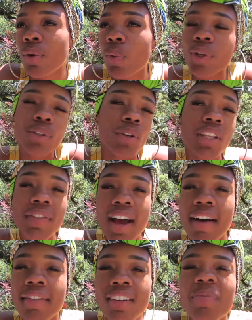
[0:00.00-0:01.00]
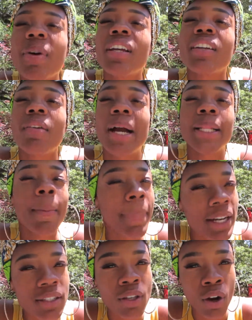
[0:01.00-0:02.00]
when you don't even have enough money to ride the
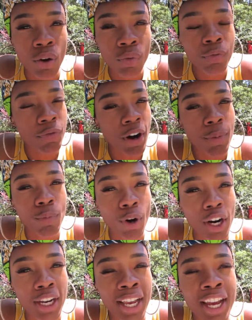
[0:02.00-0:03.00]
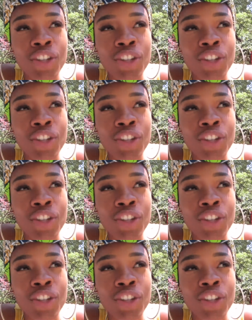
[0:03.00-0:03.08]
bus home from work,